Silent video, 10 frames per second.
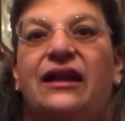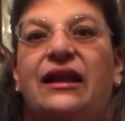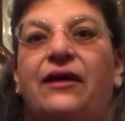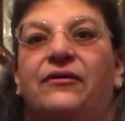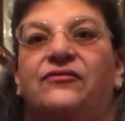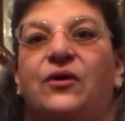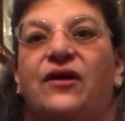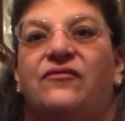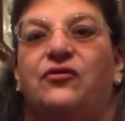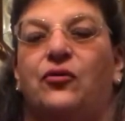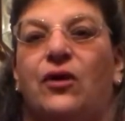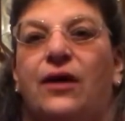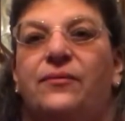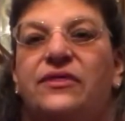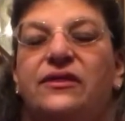Now, if you have
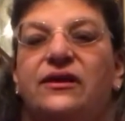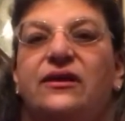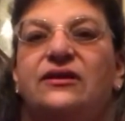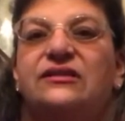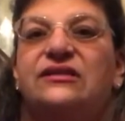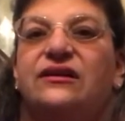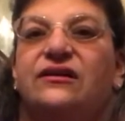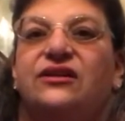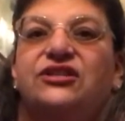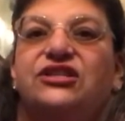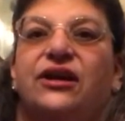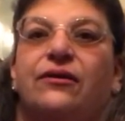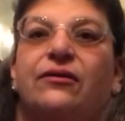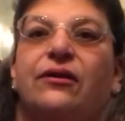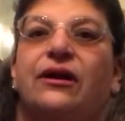neuropathy, you sit on a
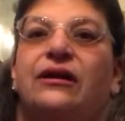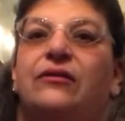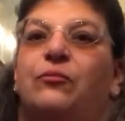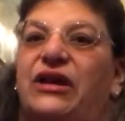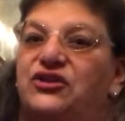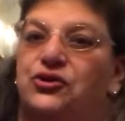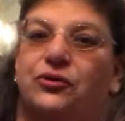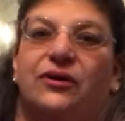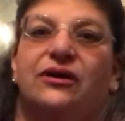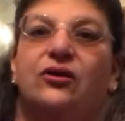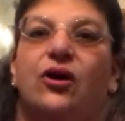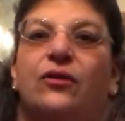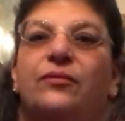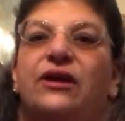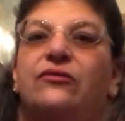chair and make sure you're on a
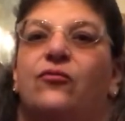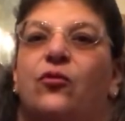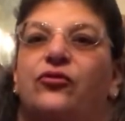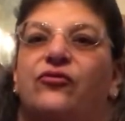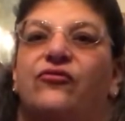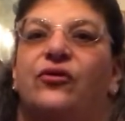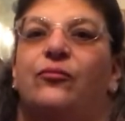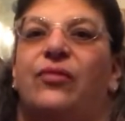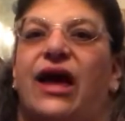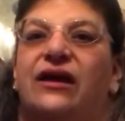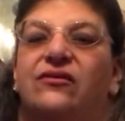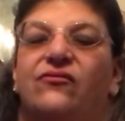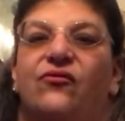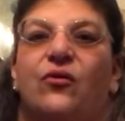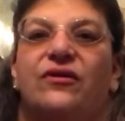carpet and roll your foot back
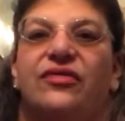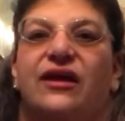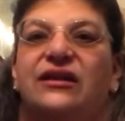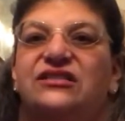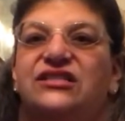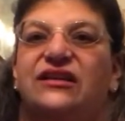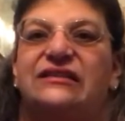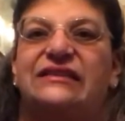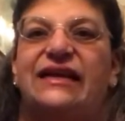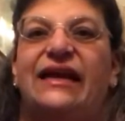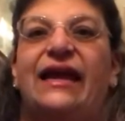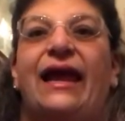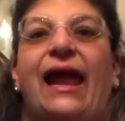and forth on it gently,